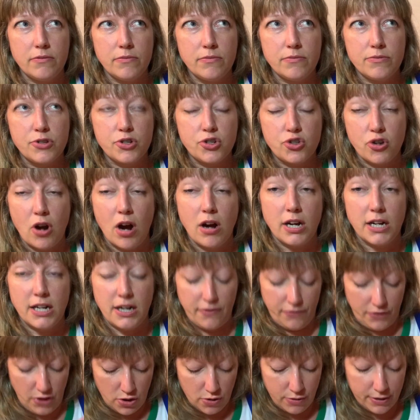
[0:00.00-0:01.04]
strong
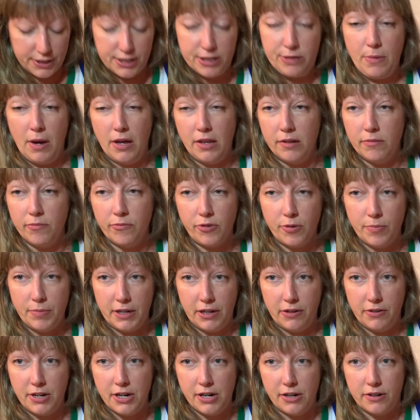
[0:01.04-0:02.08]
enough that you can smell them from
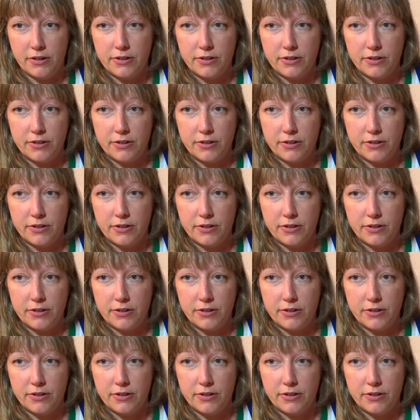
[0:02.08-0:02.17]
down here.